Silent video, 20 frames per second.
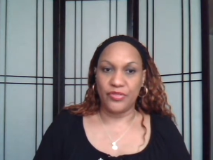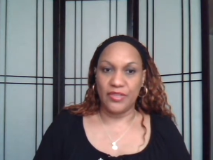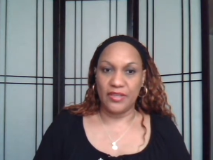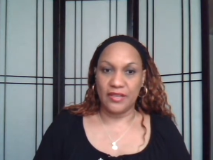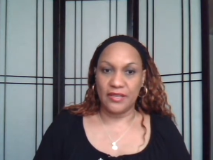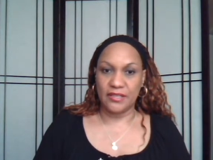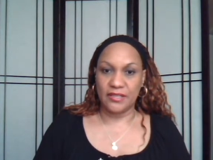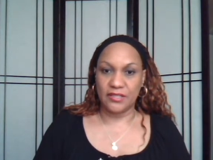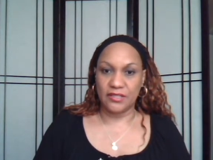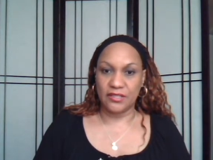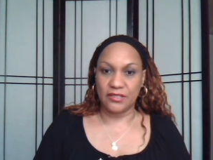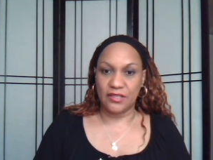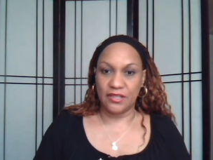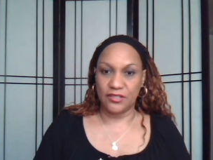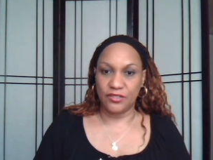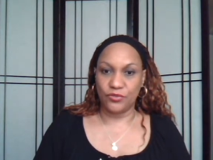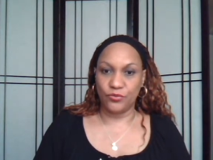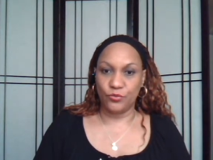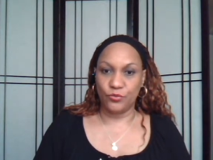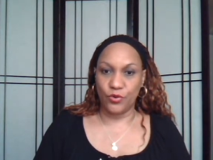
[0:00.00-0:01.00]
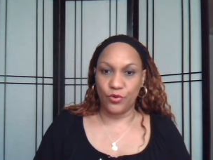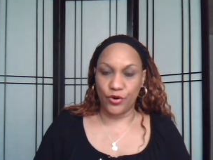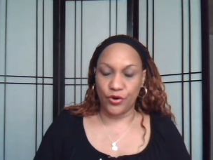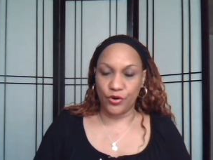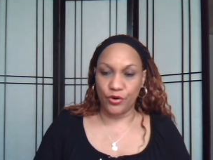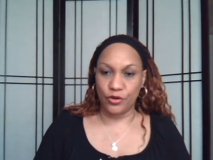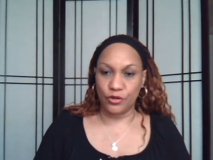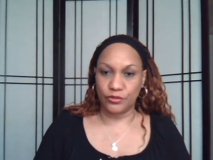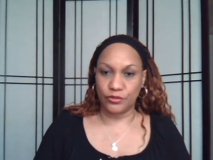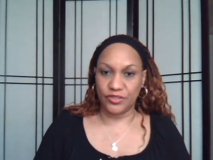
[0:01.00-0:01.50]
this
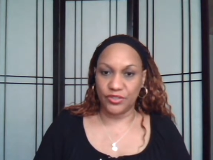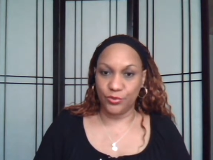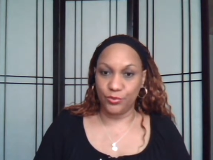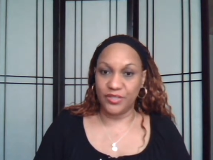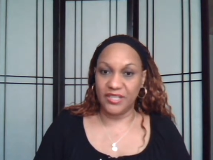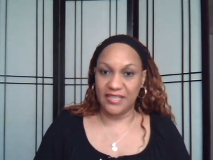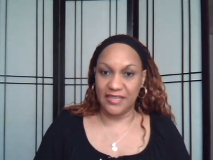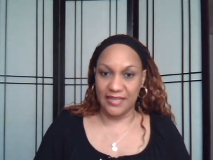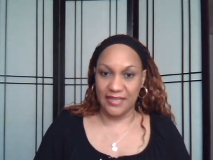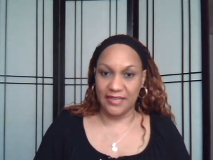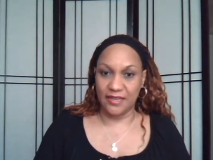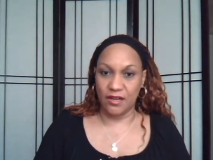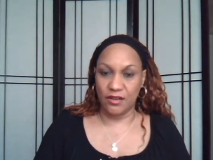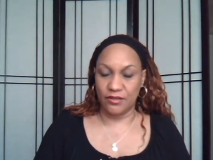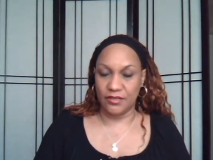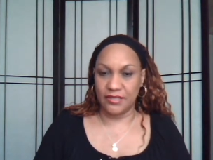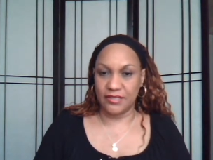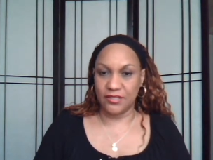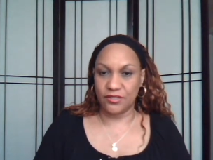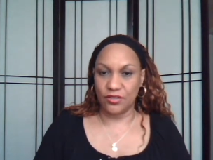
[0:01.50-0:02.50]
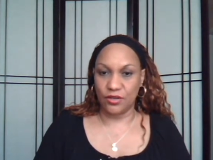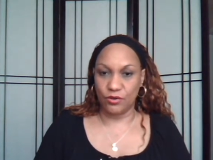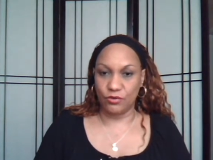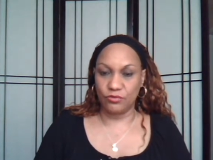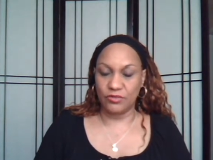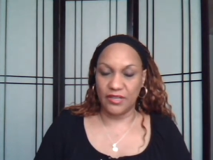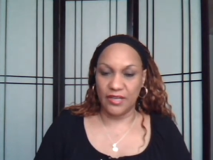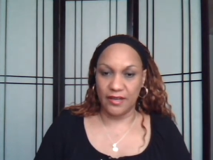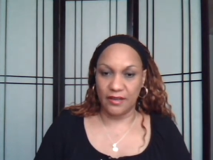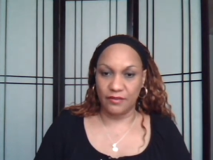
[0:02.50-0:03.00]
world to get on a
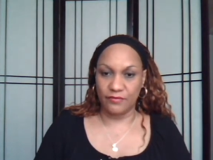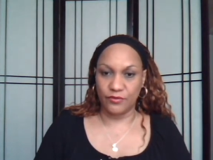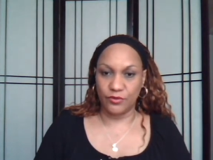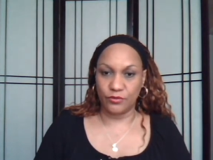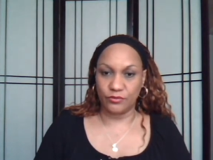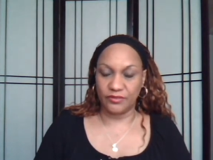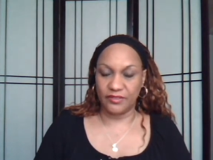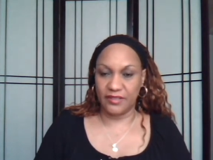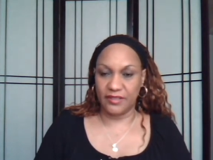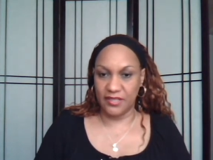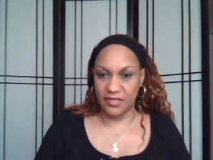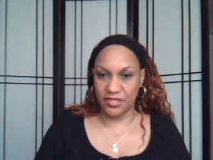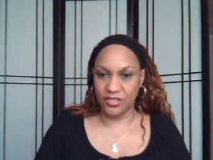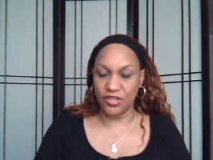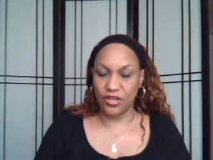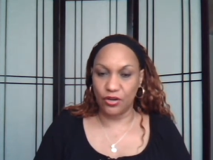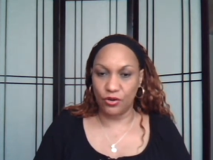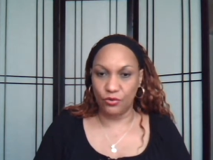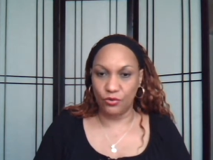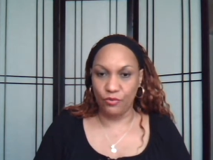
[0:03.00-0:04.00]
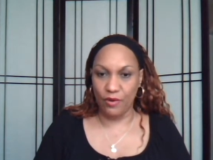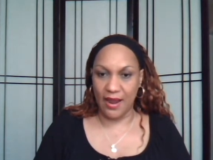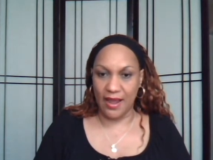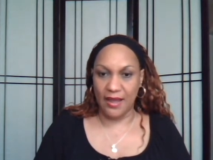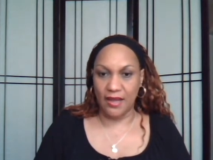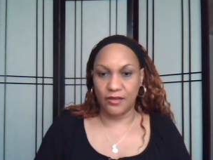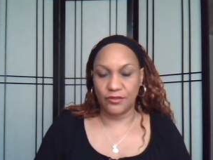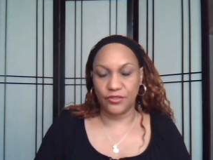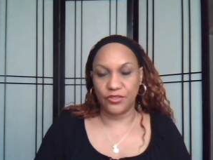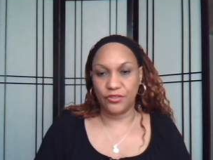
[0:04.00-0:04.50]
soul level this go
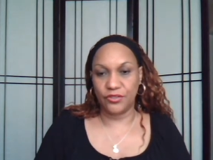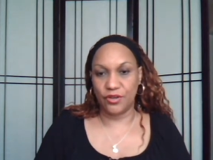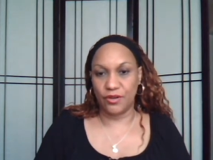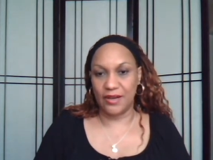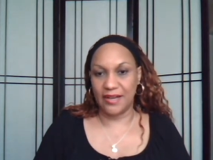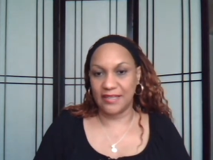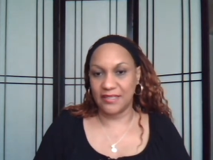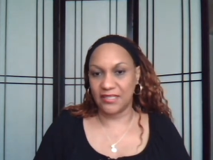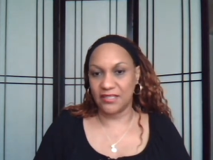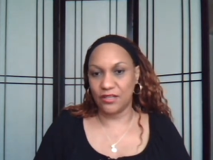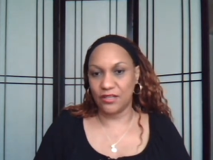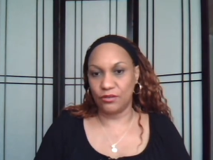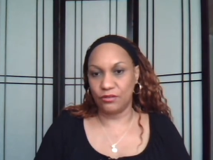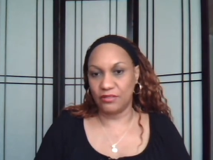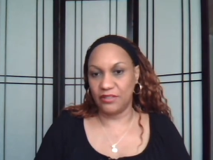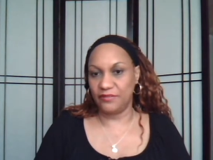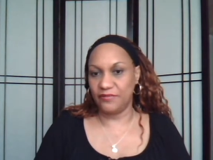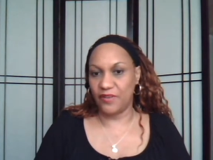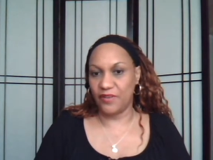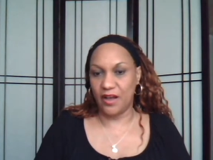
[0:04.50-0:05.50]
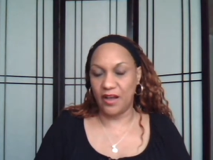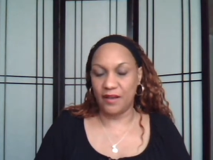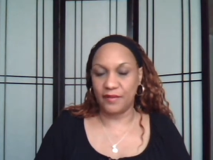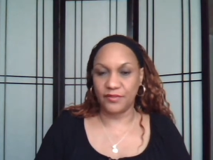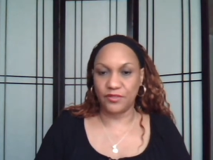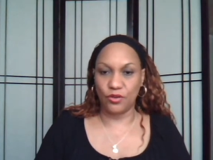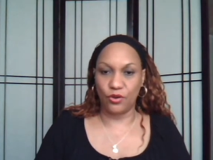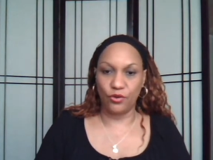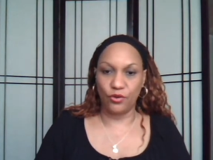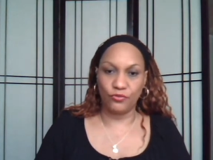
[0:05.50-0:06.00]
round. Our soul
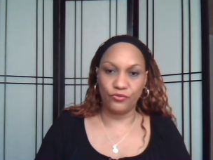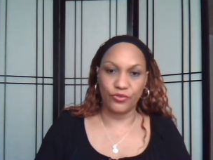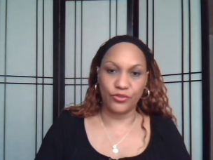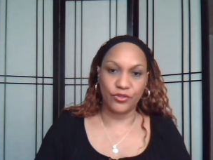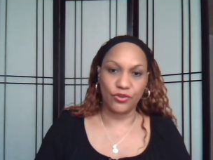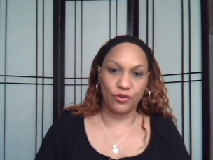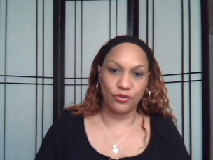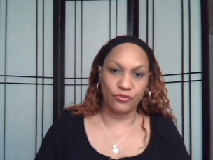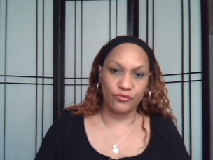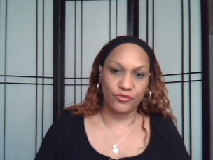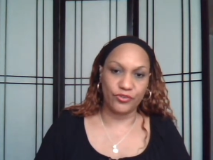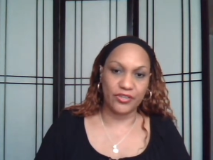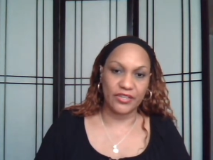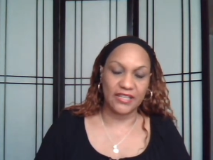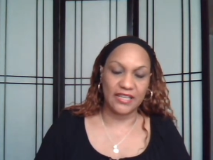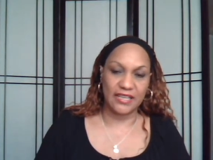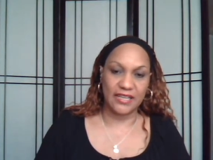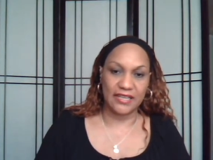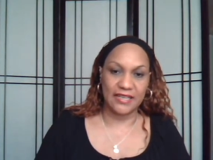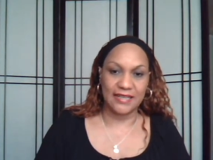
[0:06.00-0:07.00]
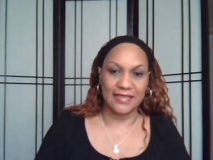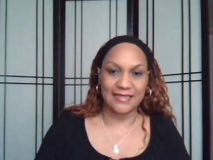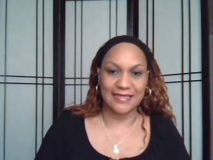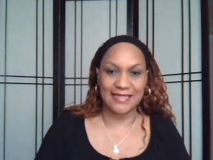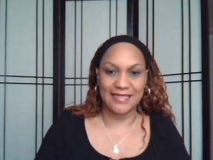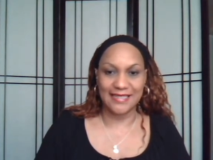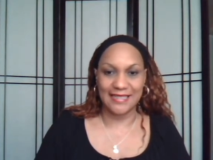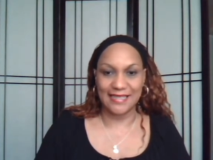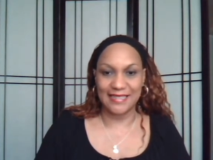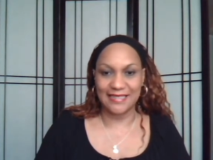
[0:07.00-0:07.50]
evolves over and over again
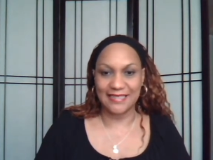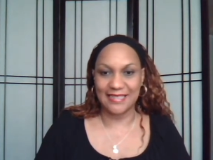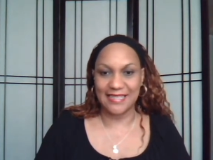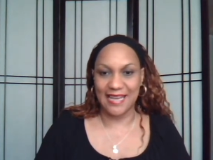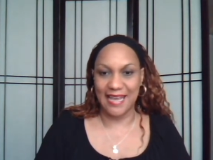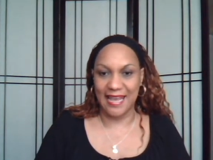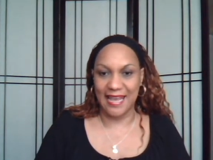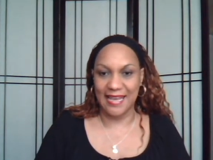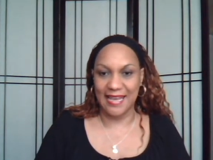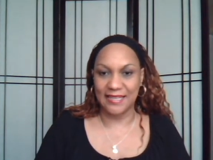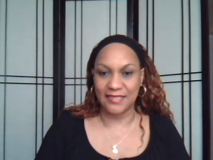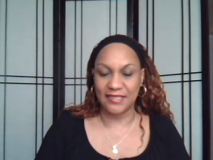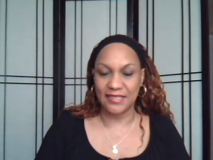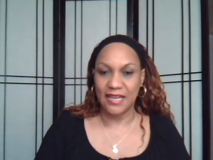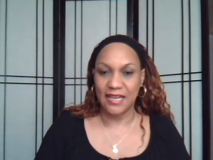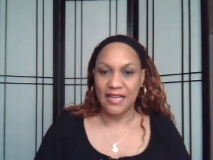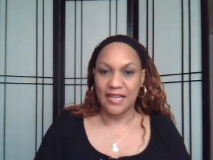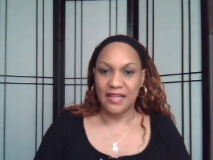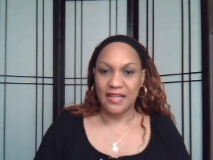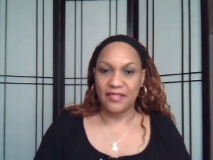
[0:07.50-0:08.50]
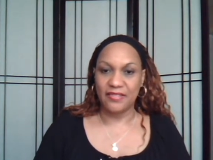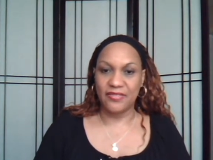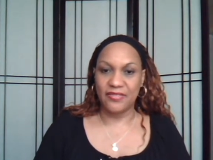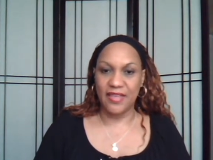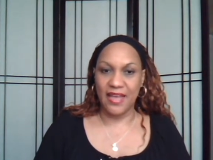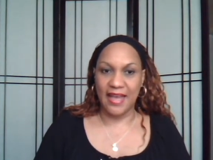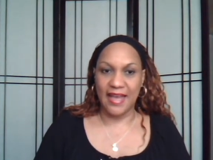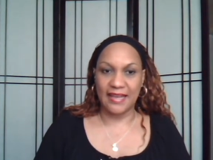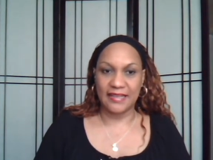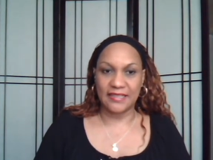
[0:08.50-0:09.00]
until it attains
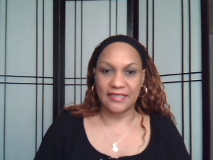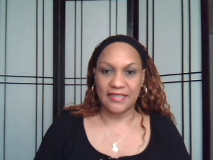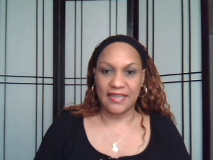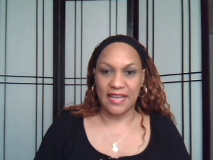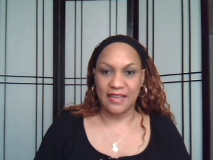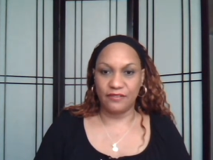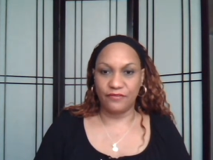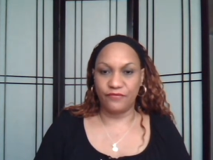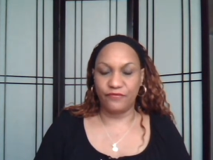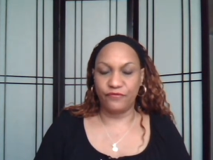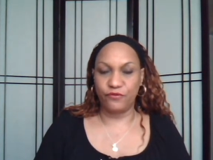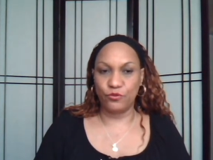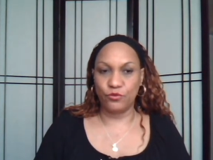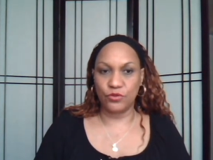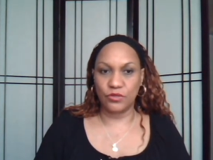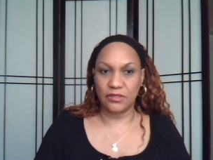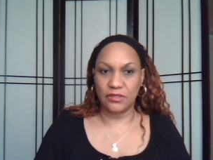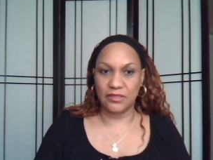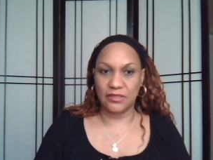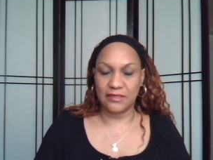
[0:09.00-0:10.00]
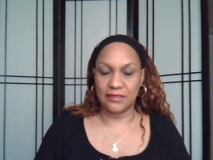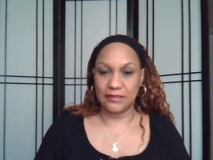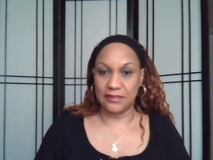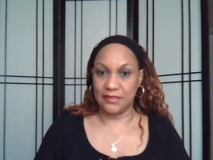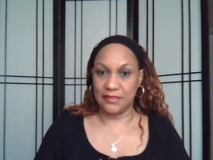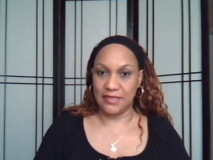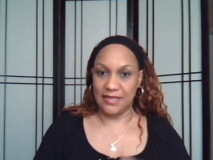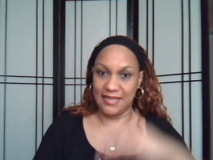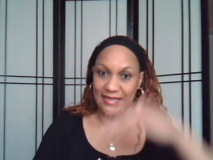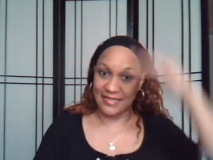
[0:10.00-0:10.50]
that full
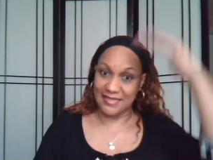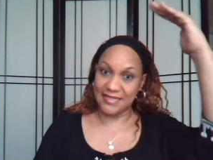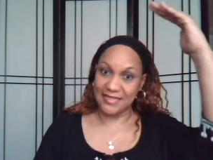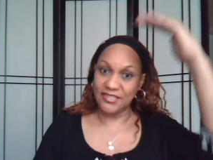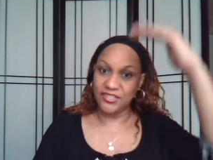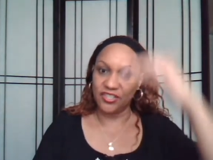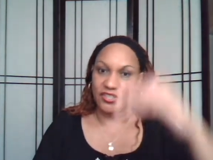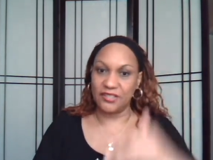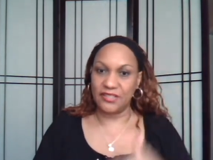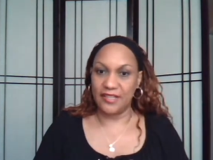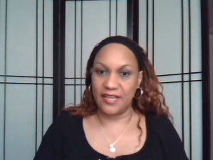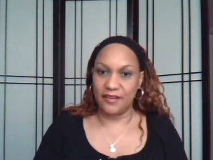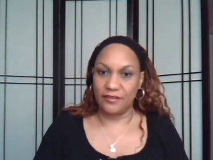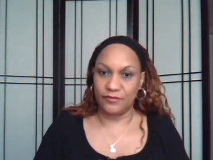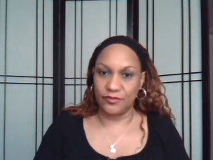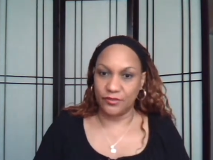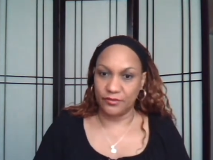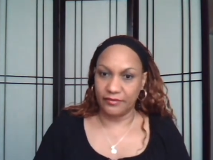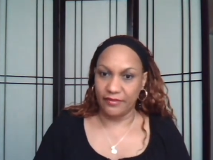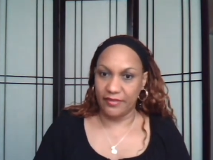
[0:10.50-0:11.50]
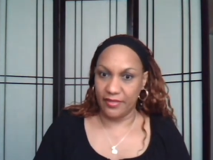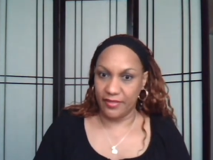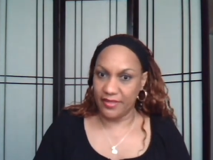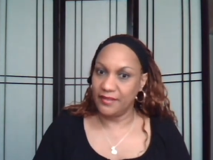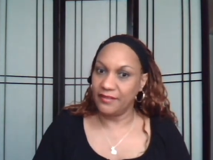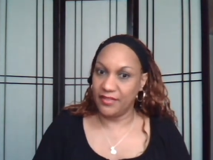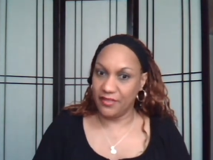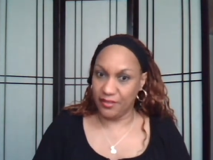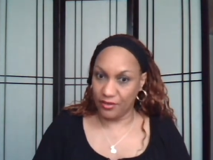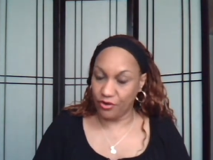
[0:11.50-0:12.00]
ascension level,
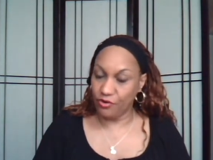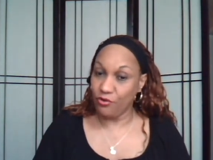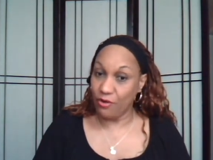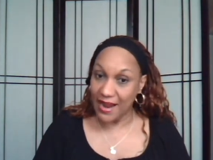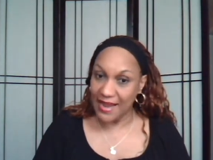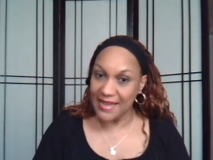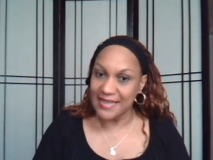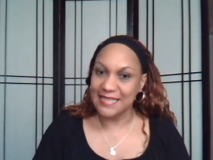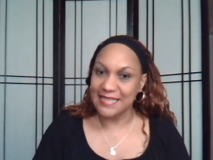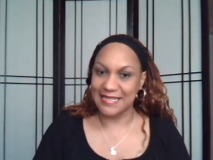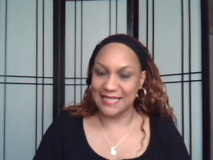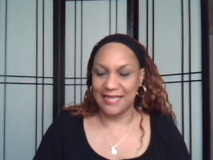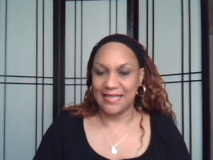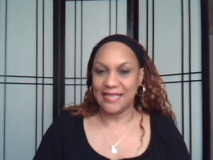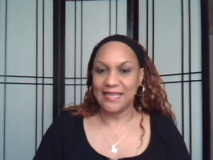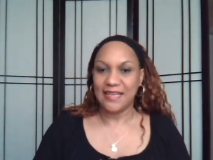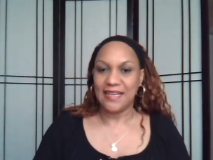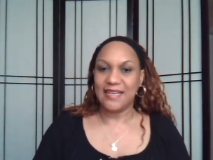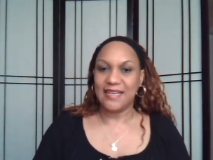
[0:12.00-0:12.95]
the Christ